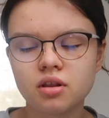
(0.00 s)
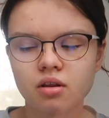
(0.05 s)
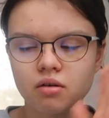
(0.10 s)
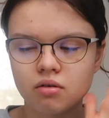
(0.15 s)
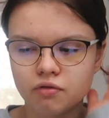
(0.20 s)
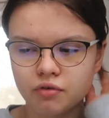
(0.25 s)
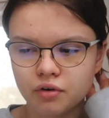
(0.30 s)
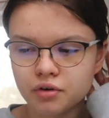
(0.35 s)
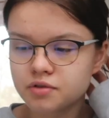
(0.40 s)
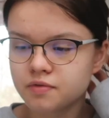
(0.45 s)
in
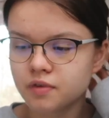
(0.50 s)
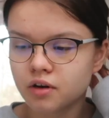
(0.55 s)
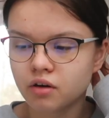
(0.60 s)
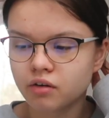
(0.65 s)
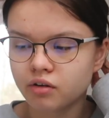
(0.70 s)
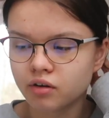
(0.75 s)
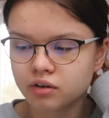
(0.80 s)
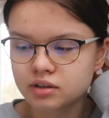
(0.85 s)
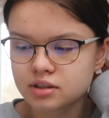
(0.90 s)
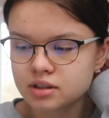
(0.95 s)
the first video,
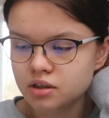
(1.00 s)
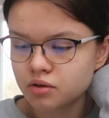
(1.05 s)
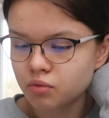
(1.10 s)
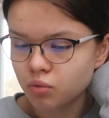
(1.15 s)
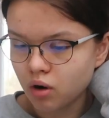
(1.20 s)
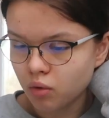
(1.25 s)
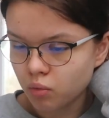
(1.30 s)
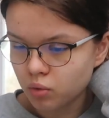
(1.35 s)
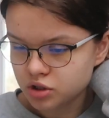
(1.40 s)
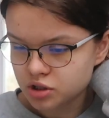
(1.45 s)
I honestly didn't
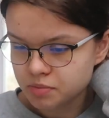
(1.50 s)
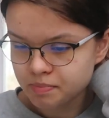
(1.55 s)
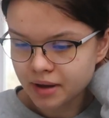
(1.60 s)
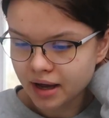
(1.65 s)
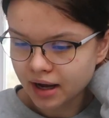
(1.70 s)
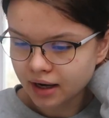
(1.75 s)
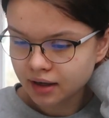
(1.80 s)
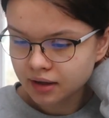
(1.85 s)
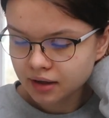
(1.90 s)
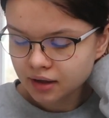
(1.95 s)
want to watch it back.